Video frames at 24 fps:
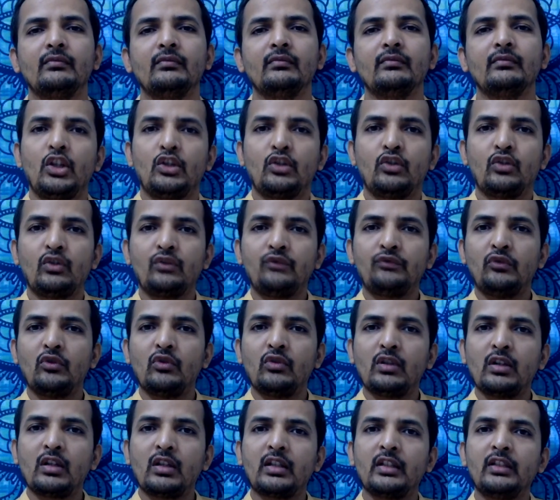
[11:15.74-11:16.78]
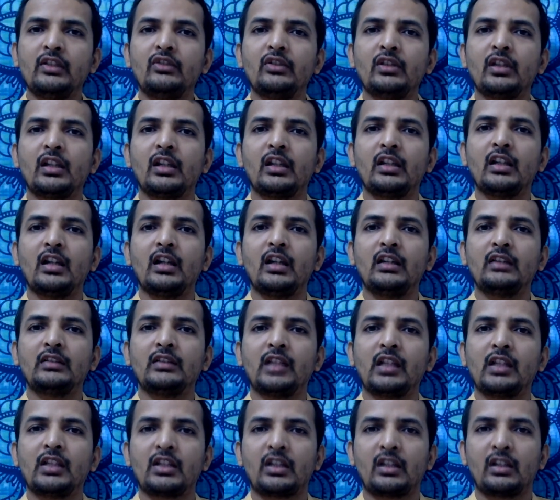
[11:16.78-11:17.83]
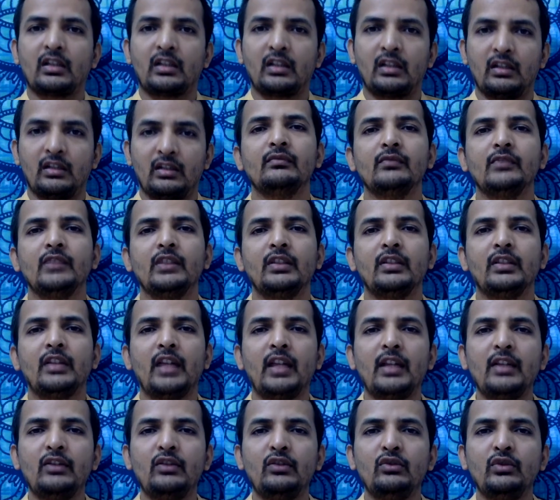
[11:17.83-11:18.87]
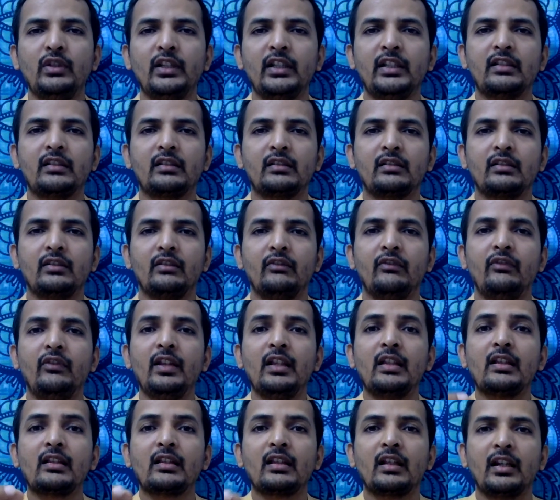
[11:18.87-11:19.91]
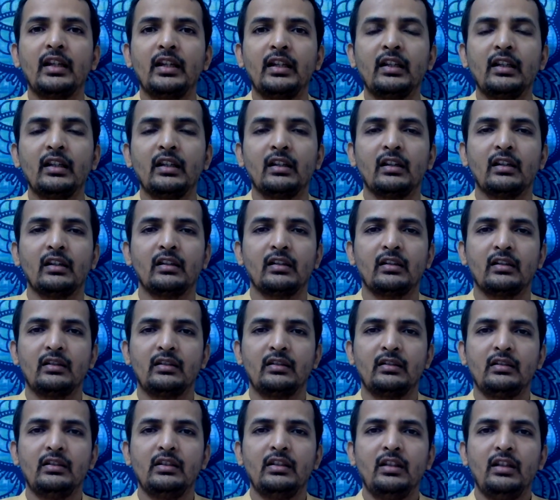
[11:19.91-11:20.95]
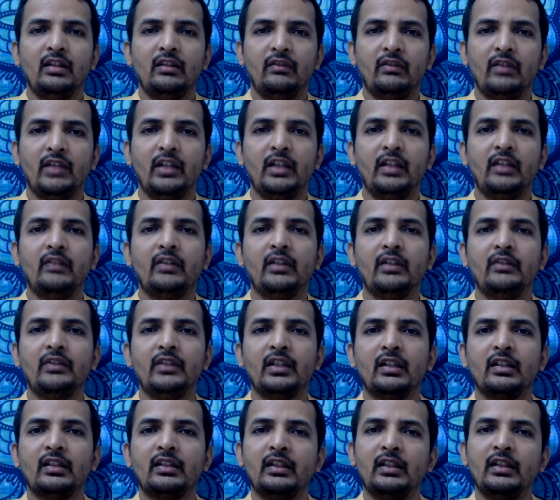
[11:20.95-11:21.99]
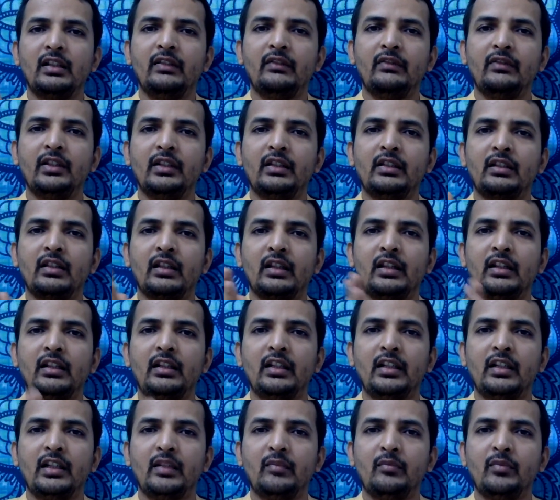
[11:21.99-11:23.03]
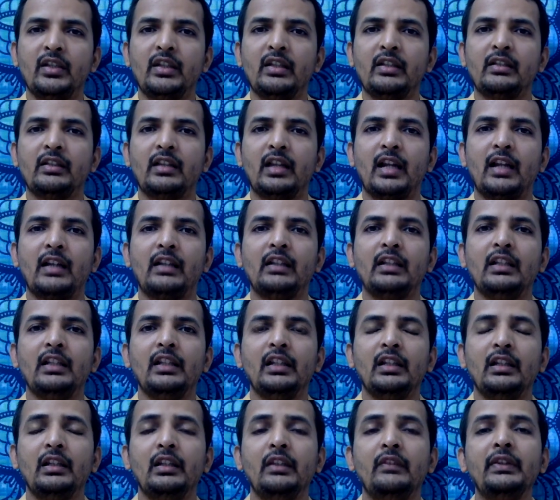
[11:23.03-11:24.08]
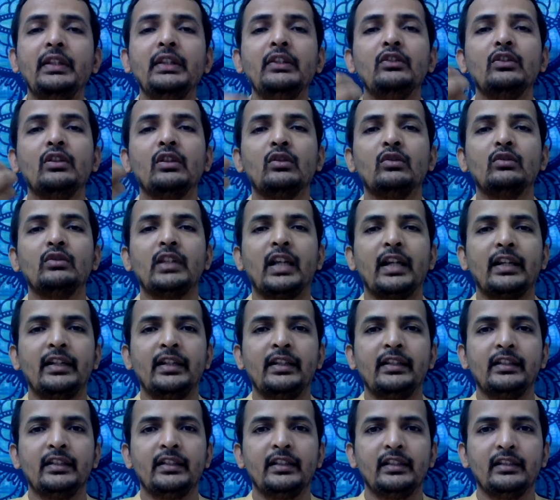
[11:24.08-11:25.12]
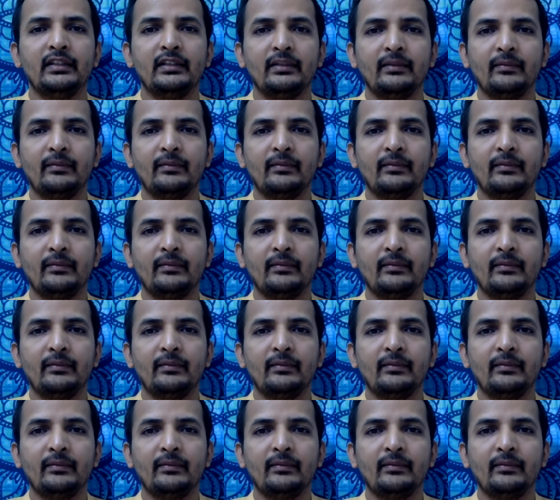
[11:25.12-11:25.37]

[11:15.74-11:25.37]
Should focus in your Anahata chakra. Try to do it with surrender. Whenever we are saying with surrender, it means that leaving your own identity.